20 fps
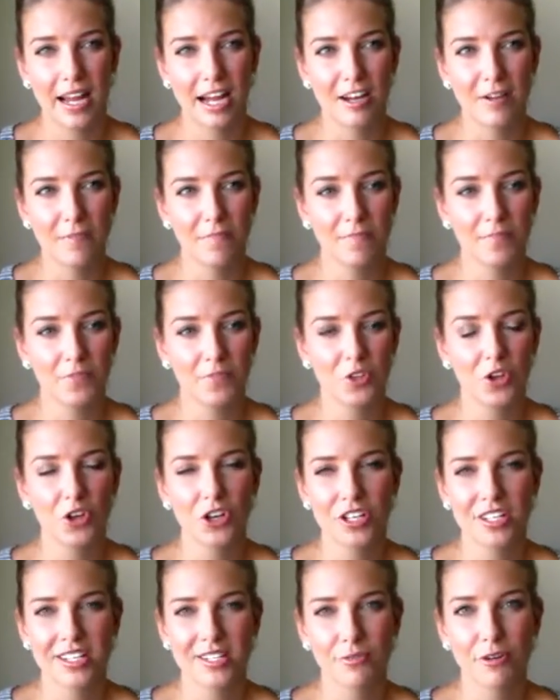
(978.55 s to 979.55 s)

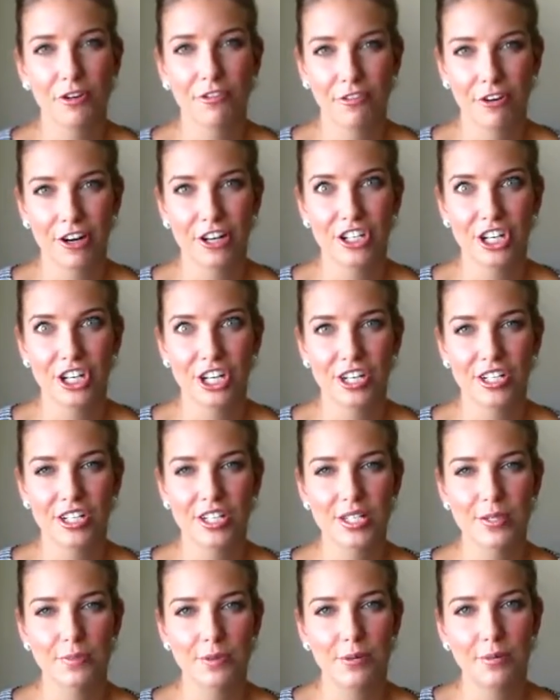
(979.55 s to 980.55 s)
not as refreshing to
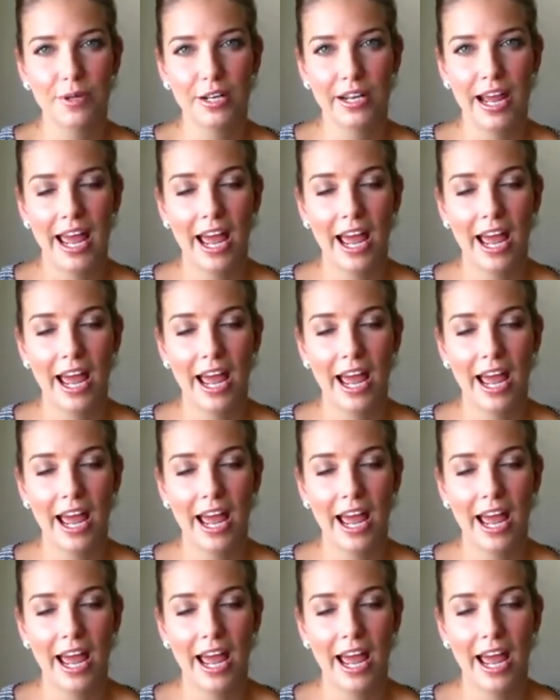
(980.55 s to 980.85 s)
swim in.